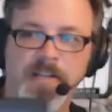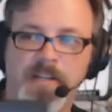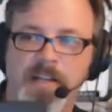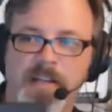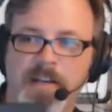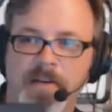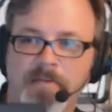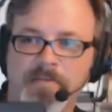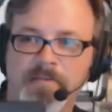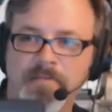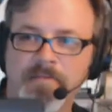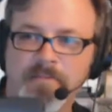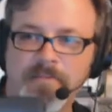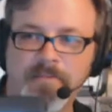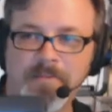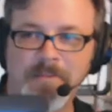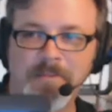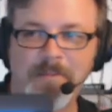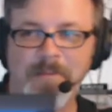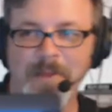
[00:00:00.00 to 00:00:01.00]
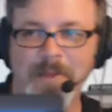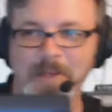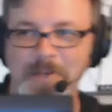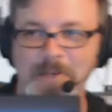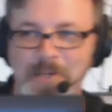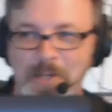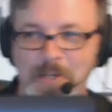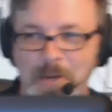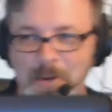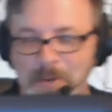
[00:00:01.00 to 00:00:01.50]
setting?
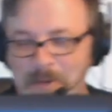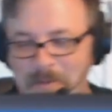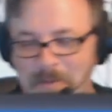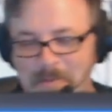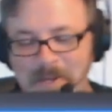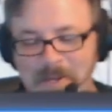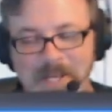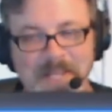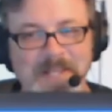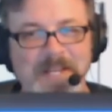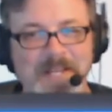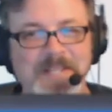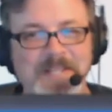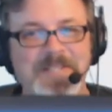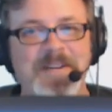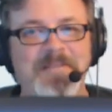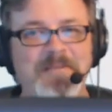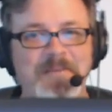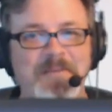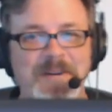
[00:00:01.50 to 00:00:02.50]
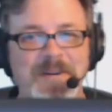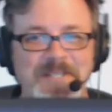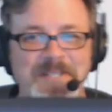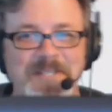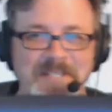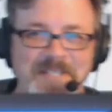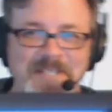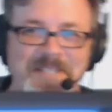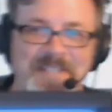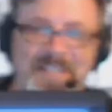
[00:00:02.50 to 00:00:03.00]
Joe, you're picking the tough
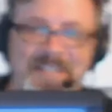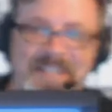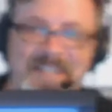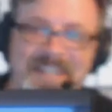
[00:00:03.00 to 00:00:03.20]
questions.